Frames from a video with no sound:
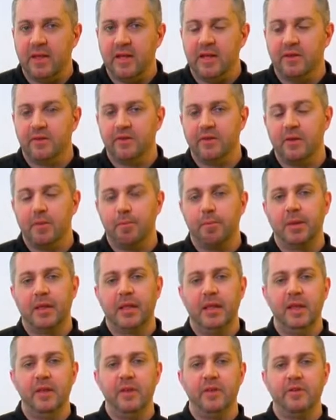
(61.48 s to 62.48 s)
these that
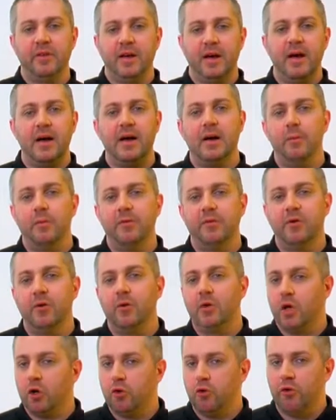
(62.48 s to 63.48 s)
play this
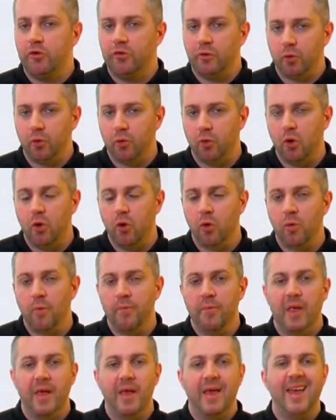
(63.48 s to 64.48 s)
absolutely crucial
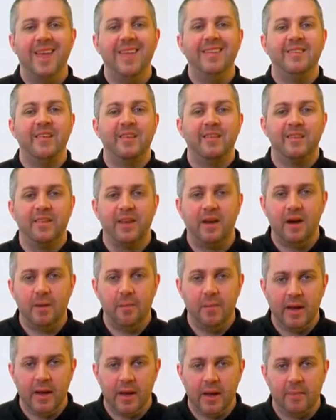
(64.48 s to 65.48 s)
role in
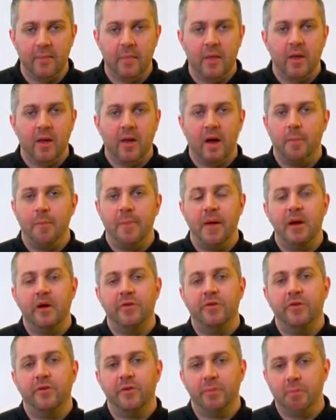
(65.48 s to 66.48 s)
determining a
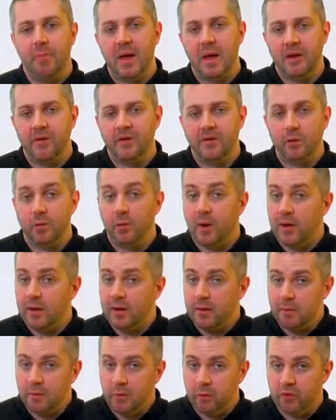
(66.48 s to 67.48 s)
person's mental
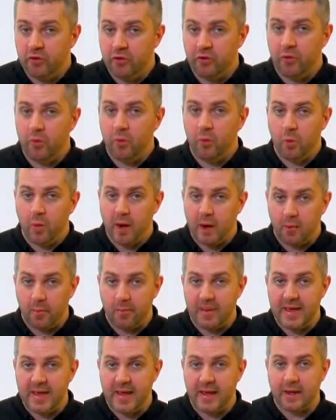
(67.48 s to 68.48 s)
and emotional
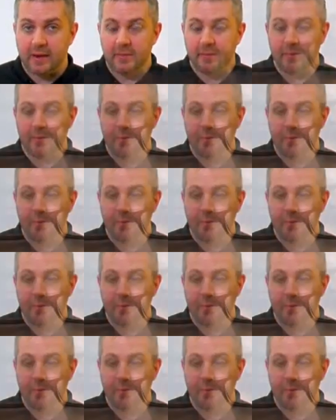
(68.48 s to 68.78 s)
well-being.